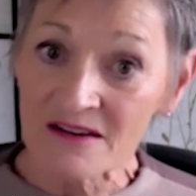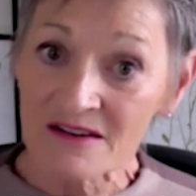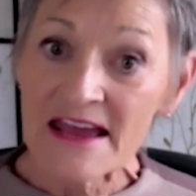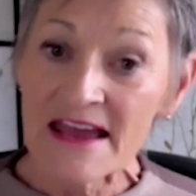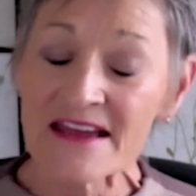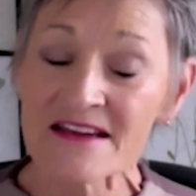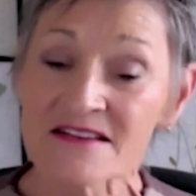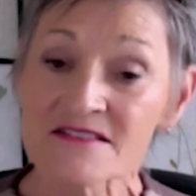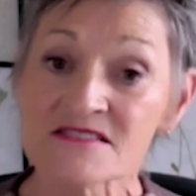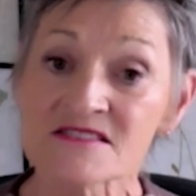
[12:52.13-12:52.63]

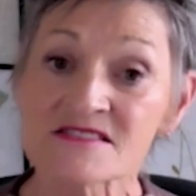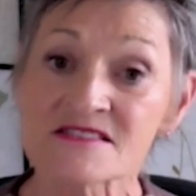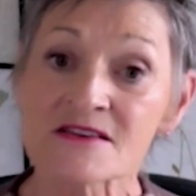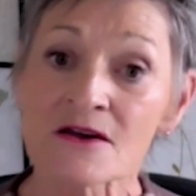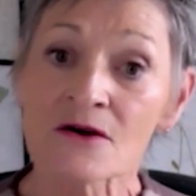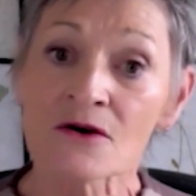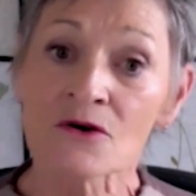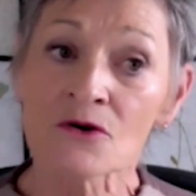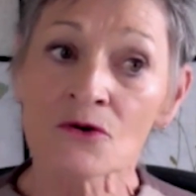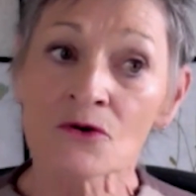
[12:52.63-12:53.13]
And
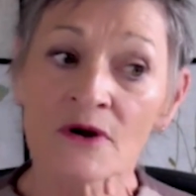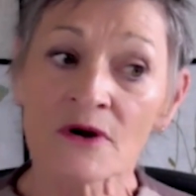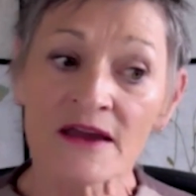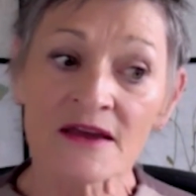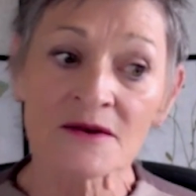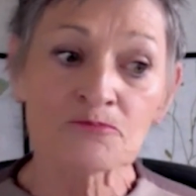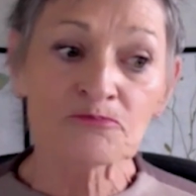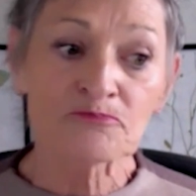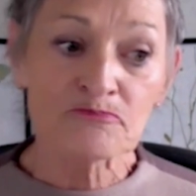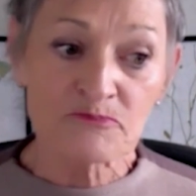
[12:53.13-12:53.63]
so,
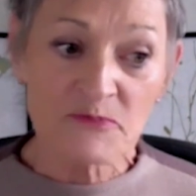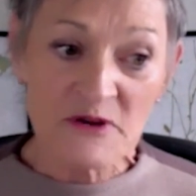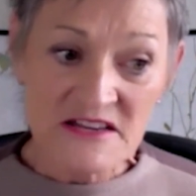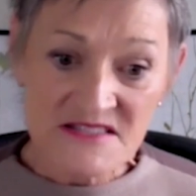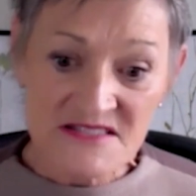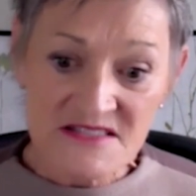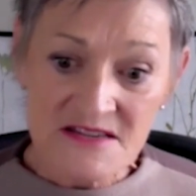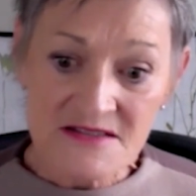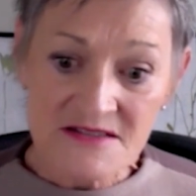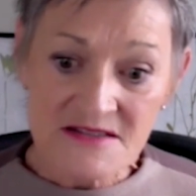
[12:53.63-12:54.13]
in
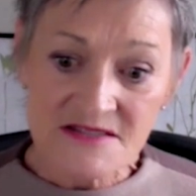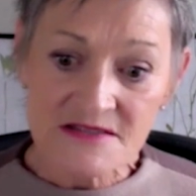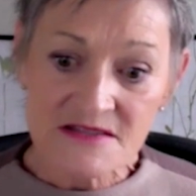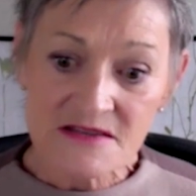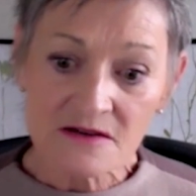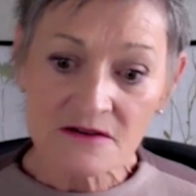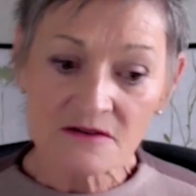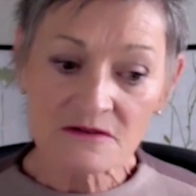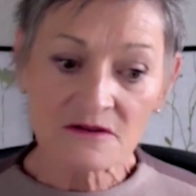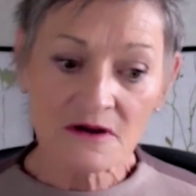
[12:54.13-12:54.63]

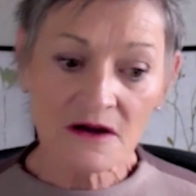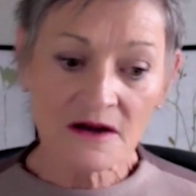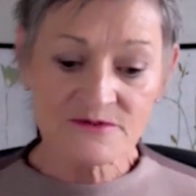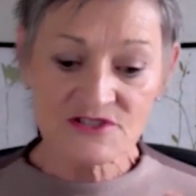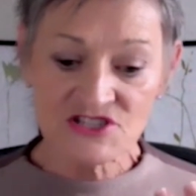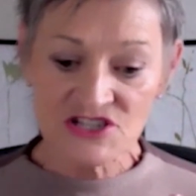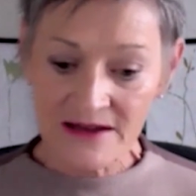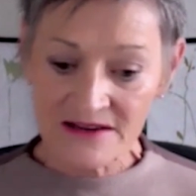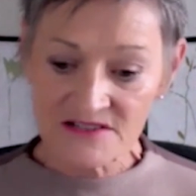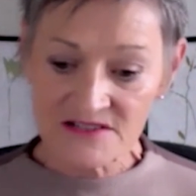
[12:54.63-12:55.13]
business
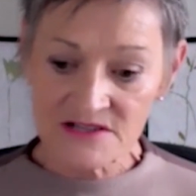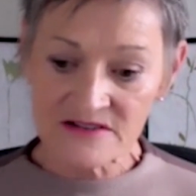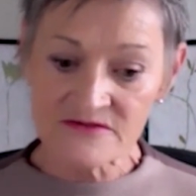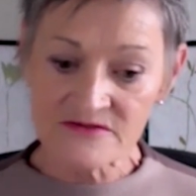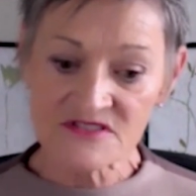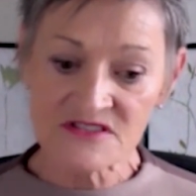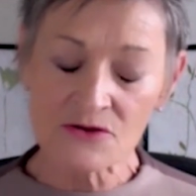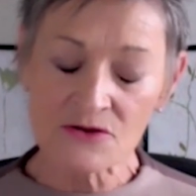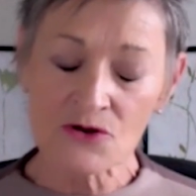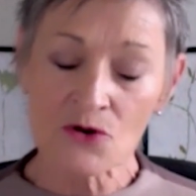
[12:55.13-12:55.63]

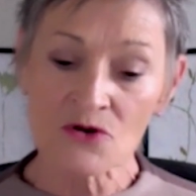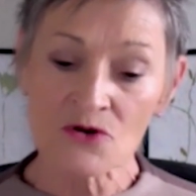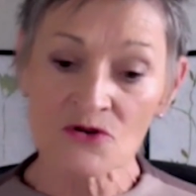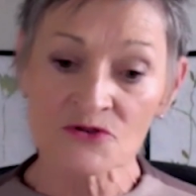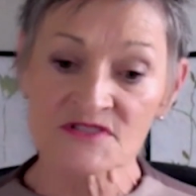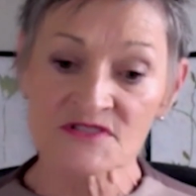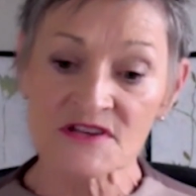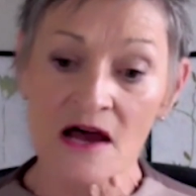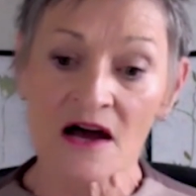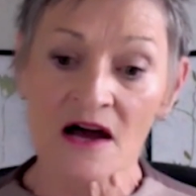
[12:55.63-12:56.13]
objectives and
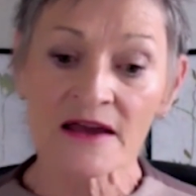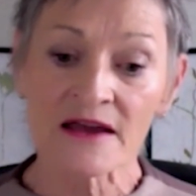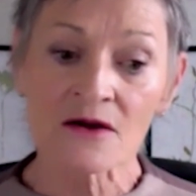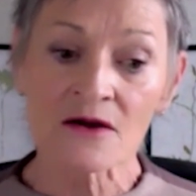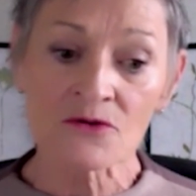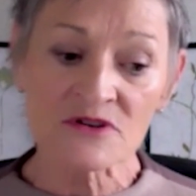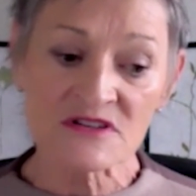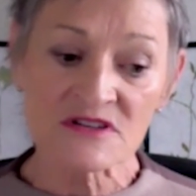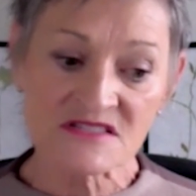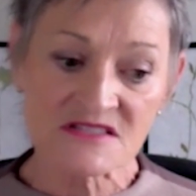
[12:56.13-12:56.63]
goals, I
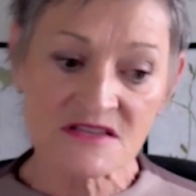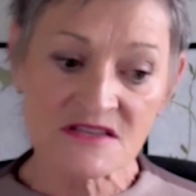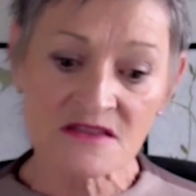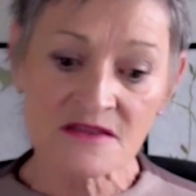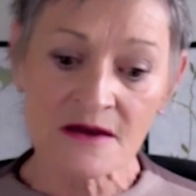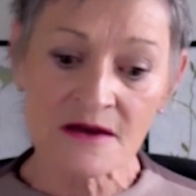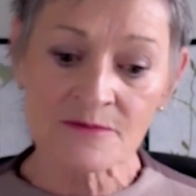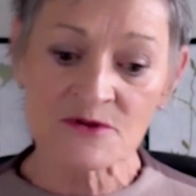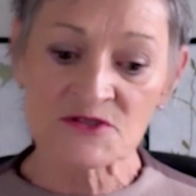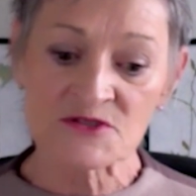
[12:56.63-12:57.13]
always see
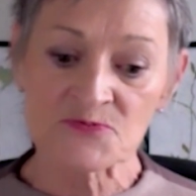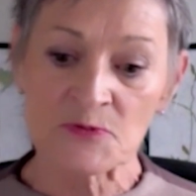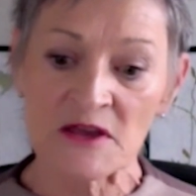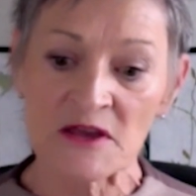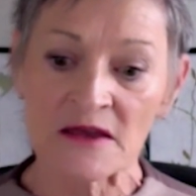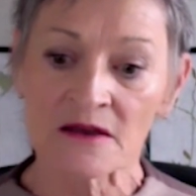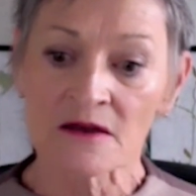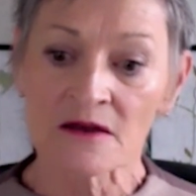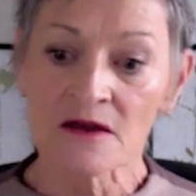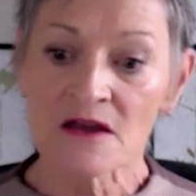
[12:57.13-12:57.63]
them as
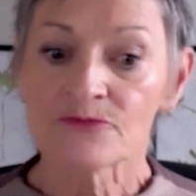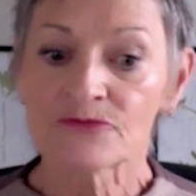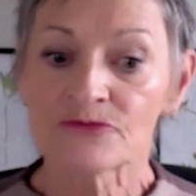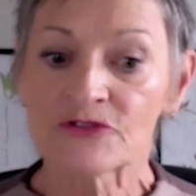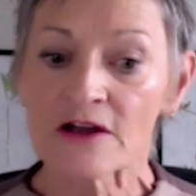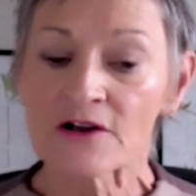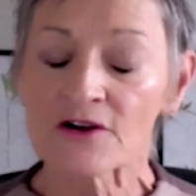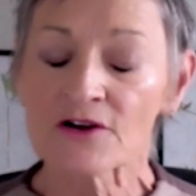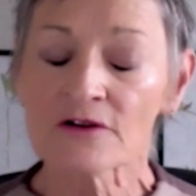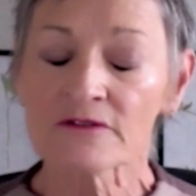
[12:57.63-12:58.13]
being
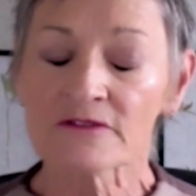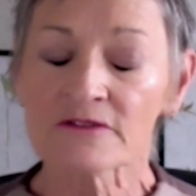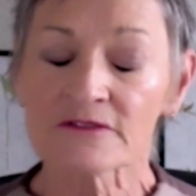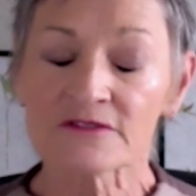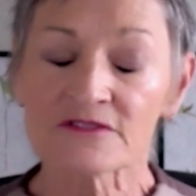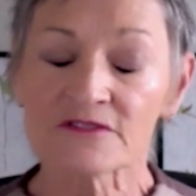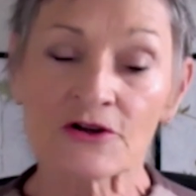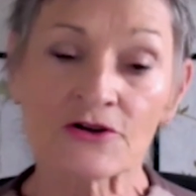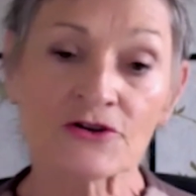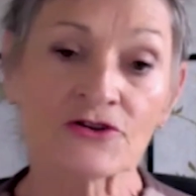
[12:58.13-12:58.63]
they're
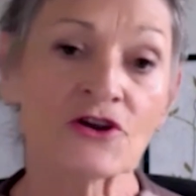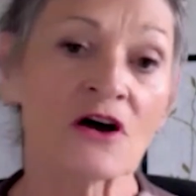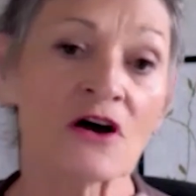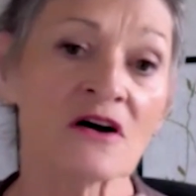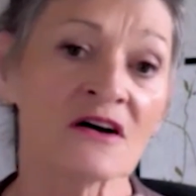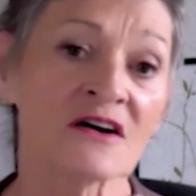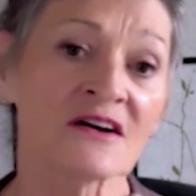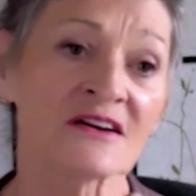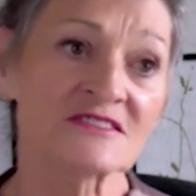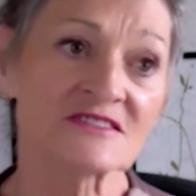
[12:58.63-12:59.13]
they're
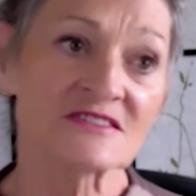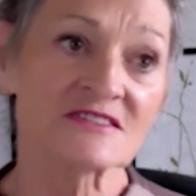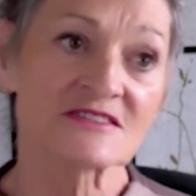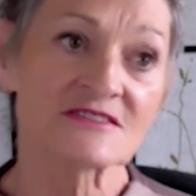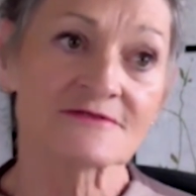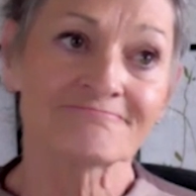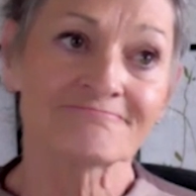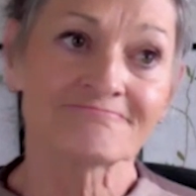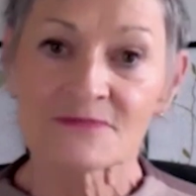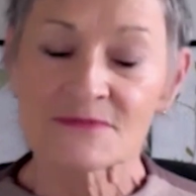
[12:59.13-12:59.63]
not
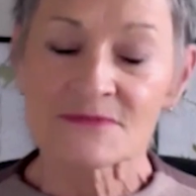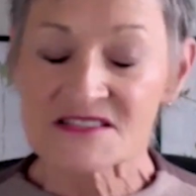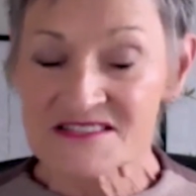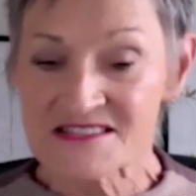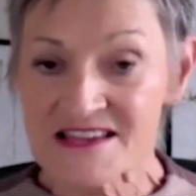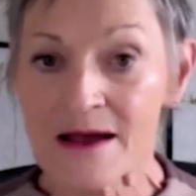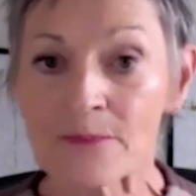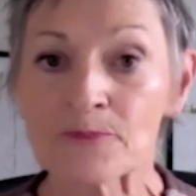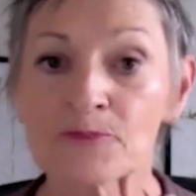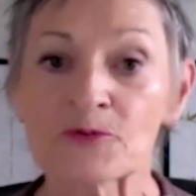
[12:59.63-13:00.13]

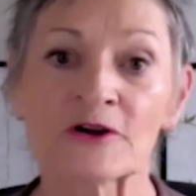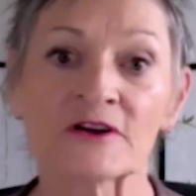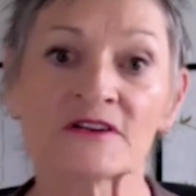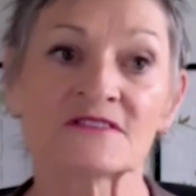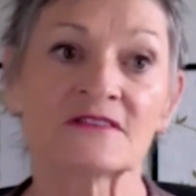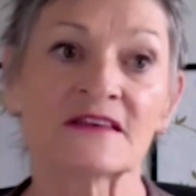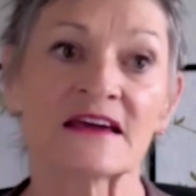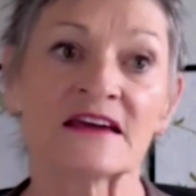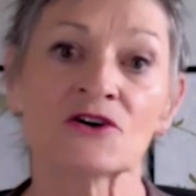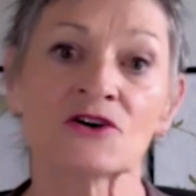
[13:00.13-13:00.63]
separate.
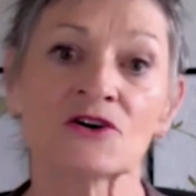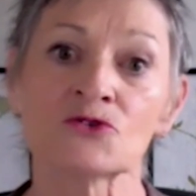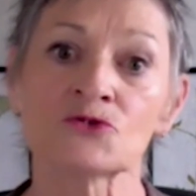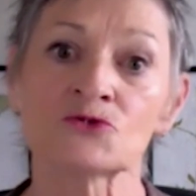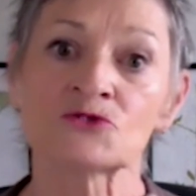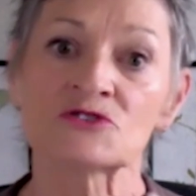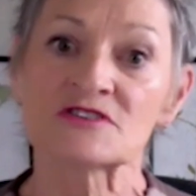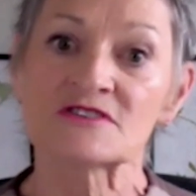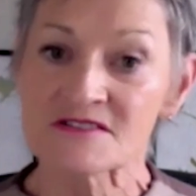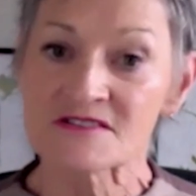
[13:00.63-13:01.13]
They don't
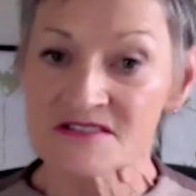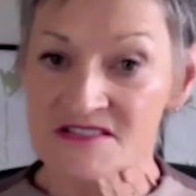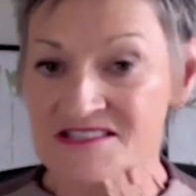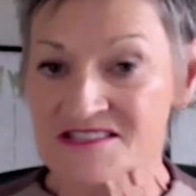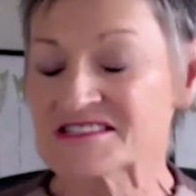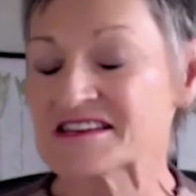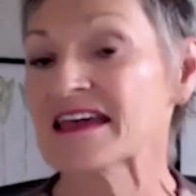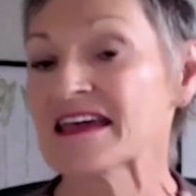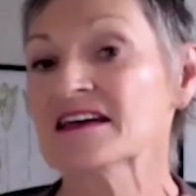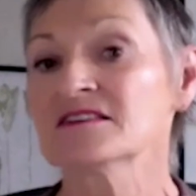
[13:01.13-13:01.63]

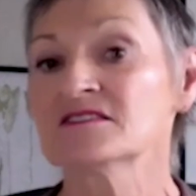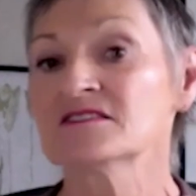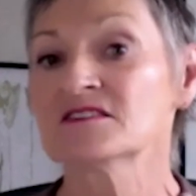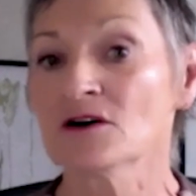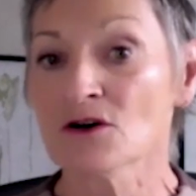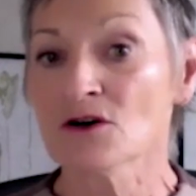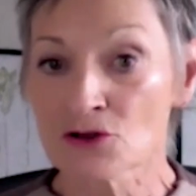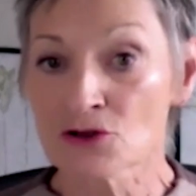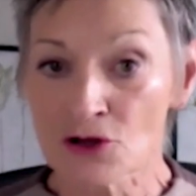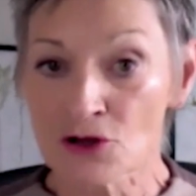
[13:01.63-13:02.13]
stand
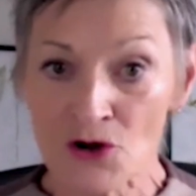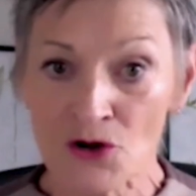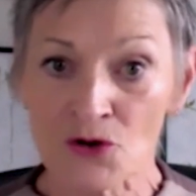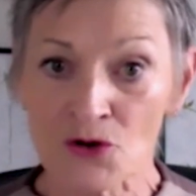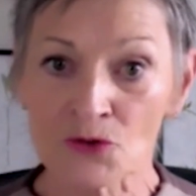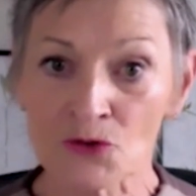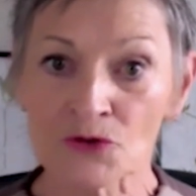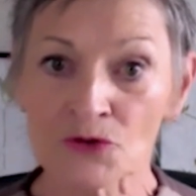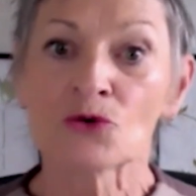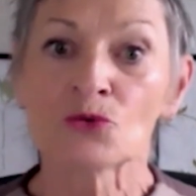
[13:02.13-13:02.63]

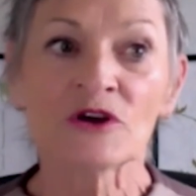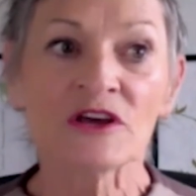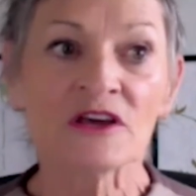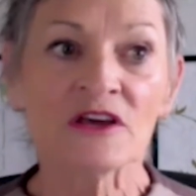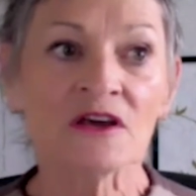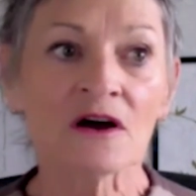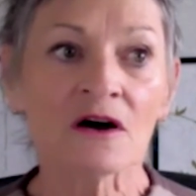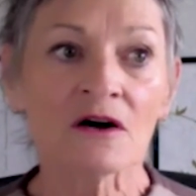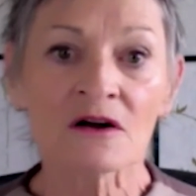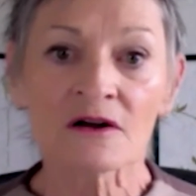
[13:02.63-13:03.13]
alone.
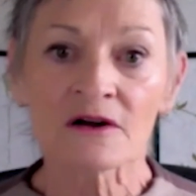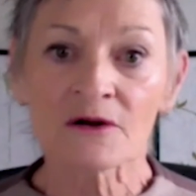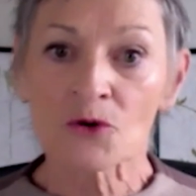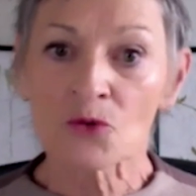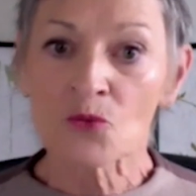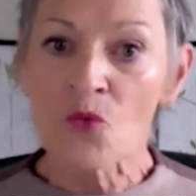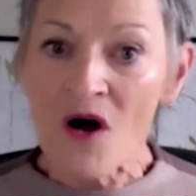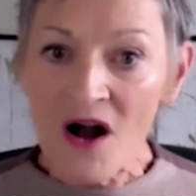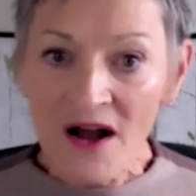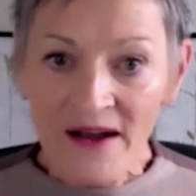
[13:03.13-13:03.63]
We are
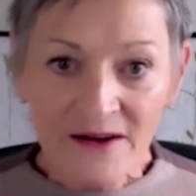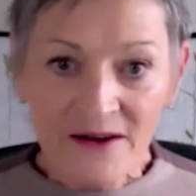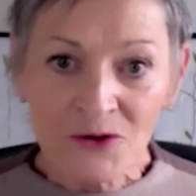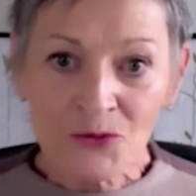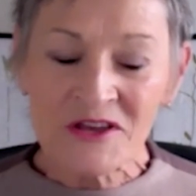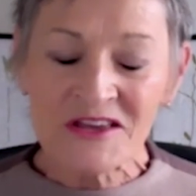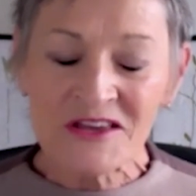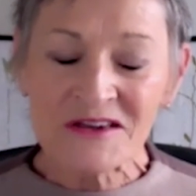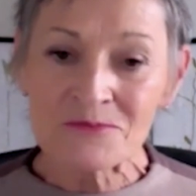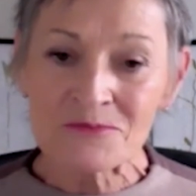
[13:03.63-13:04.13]
why are
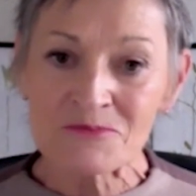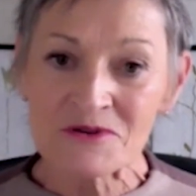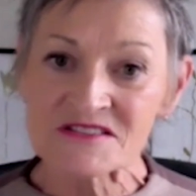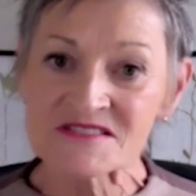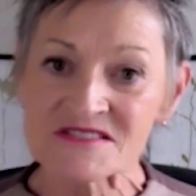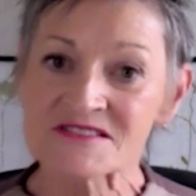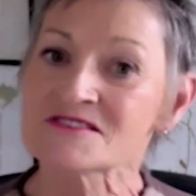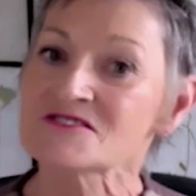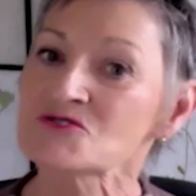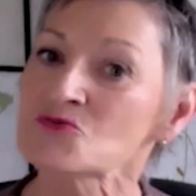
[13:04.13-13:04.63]
we in business?